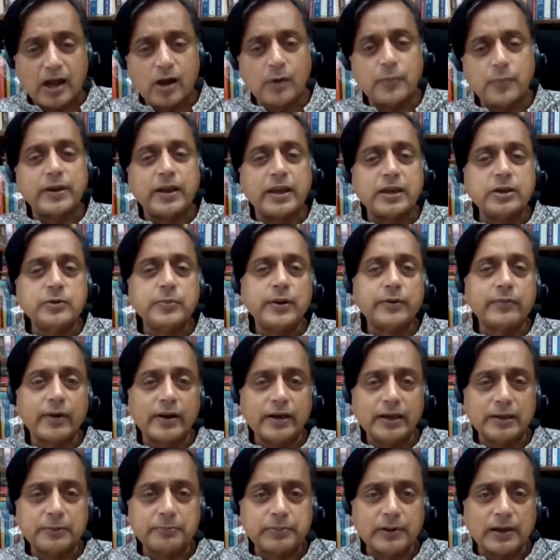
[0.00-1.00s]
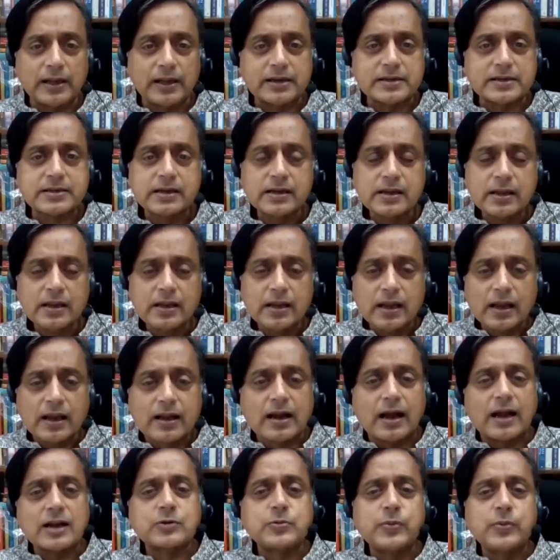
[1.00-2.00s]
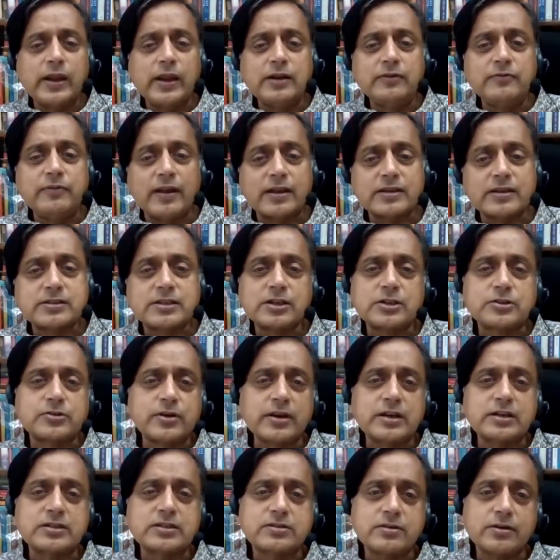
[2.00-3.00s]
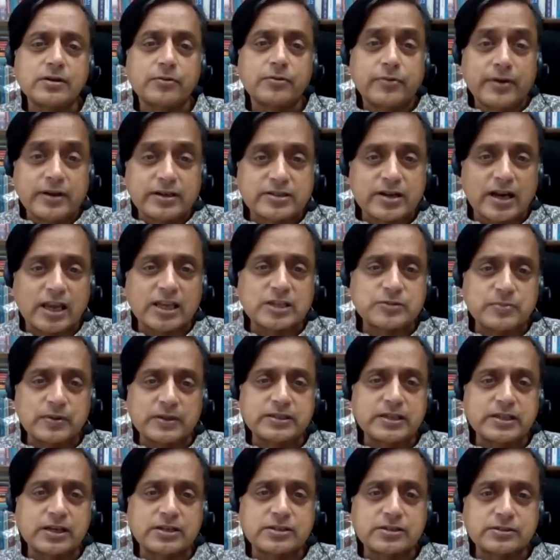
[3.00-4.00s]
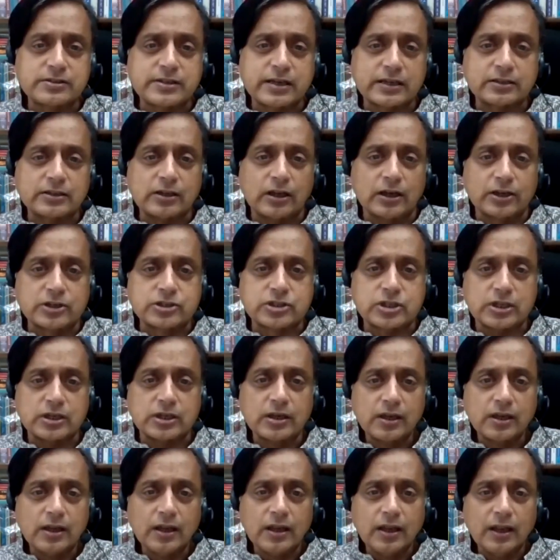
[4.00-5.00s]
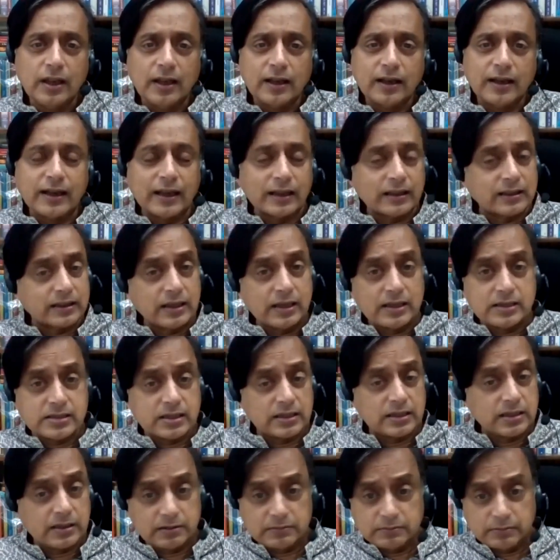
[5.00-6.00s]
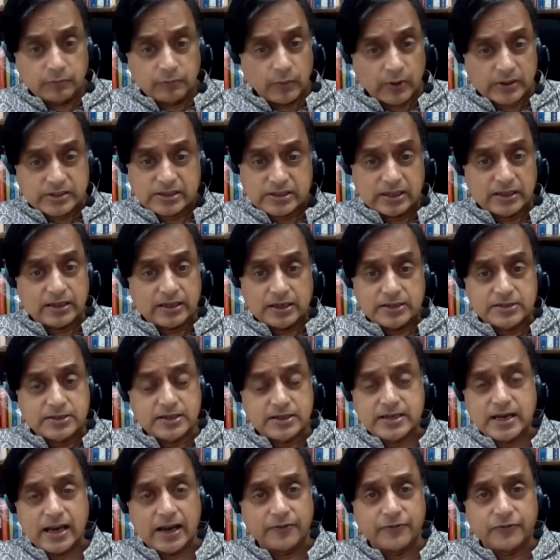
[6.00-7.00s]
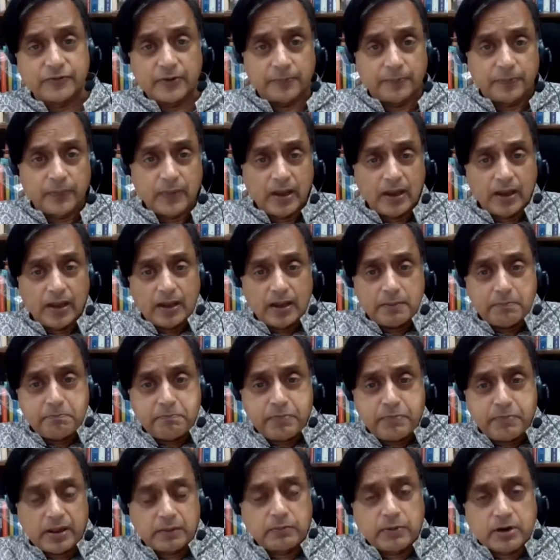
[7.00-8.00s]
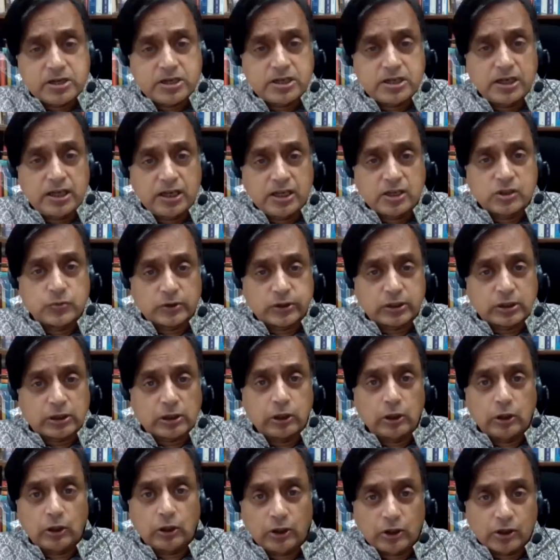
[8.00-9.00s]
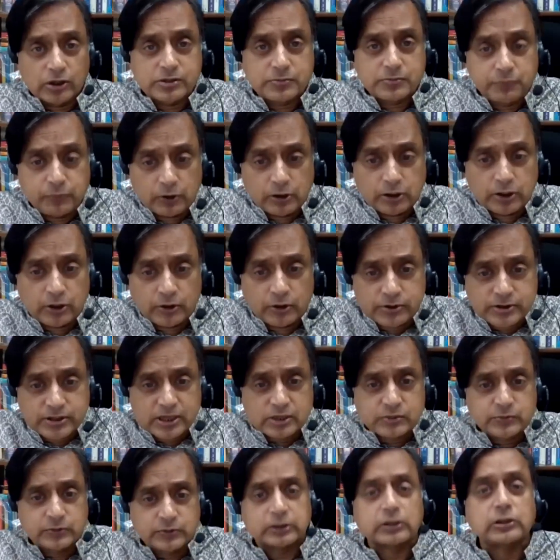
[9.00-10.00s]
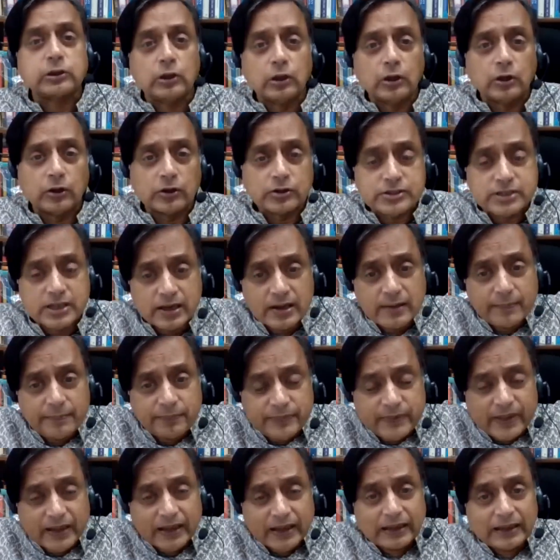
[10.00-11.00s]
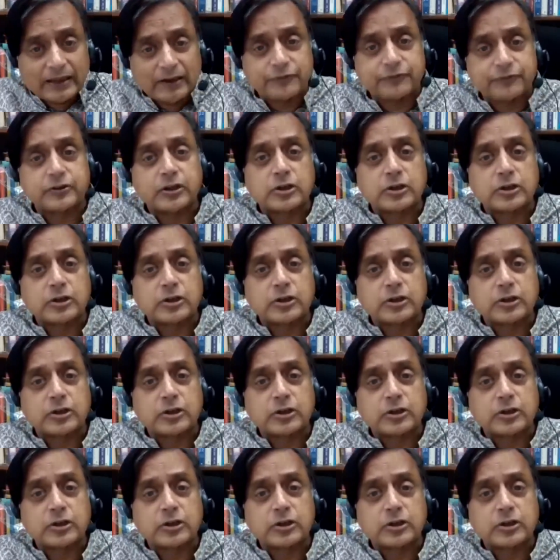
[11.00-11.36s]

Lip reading: How many do we really plant? Can't we invest in tree retransplantation technology? Get these in Western countries have them. Big machines with claws, bulldozers with claws that lift